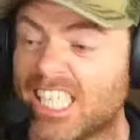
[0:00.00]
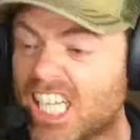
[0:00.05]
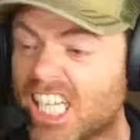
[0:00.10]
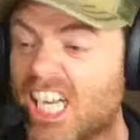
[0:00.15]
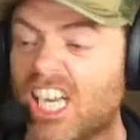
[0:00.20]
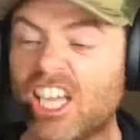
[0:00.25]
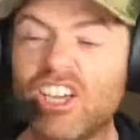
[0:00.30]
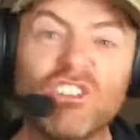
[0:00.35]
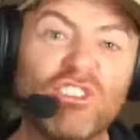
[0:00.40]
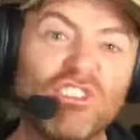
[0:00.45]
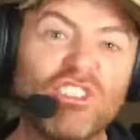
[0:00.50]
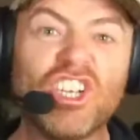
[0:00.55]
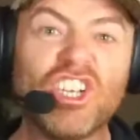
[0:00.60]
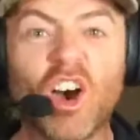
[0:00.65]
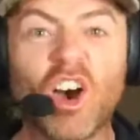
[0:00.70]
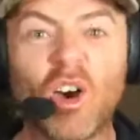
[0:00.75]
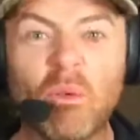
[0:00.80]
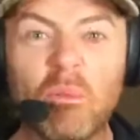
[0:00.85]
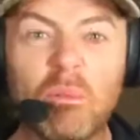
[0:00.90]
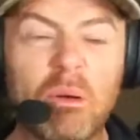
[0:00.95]
little
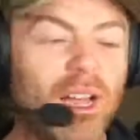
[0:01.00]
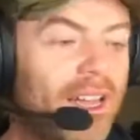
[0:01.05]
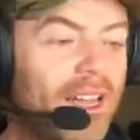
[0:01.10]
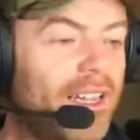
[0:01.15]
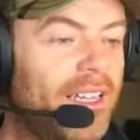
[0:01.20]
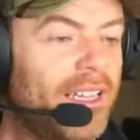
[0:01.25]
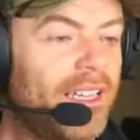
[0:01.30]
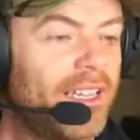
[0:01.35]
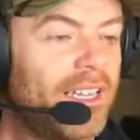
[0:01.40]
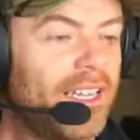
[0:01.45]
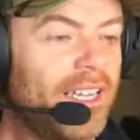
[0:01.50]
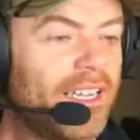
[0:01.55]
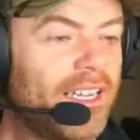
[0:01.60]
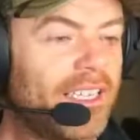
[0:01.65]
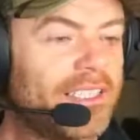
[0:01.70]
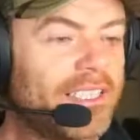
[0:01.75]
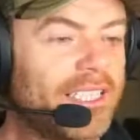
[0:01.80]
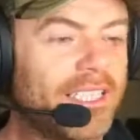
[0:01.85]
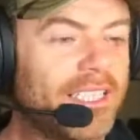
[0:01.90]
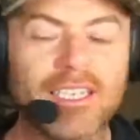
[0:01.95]
knob, and I
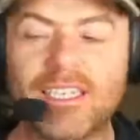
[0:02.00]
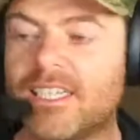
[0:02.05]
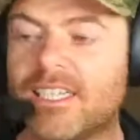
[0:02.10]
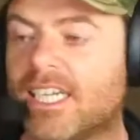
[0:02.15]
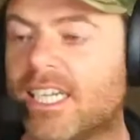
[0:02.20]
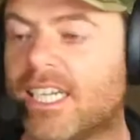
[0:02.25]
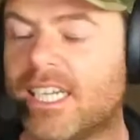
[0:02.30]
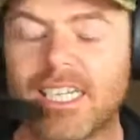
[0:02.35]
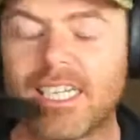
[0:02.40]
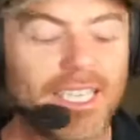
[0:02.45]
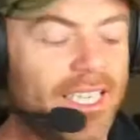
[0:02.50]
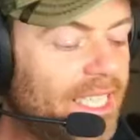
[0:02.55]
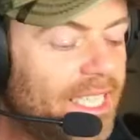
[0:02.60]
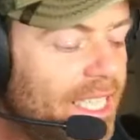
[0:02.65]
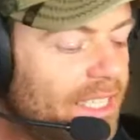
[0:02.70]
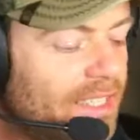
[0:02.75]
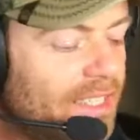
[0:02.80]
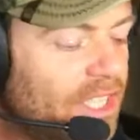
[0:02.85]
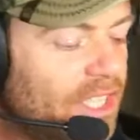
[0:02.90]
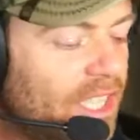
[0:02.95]
turn it and
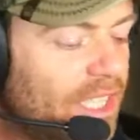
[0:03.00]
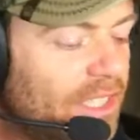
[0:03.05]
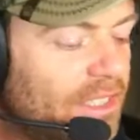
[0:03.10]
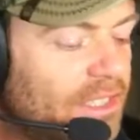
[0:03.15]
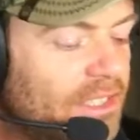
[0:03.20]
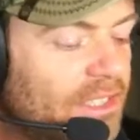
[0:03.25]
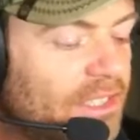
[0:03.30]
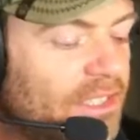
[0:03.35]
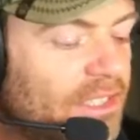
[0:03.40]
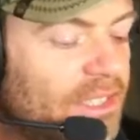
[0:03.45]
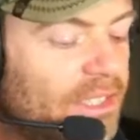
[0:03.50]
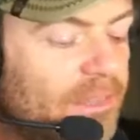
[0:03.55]
it adjusts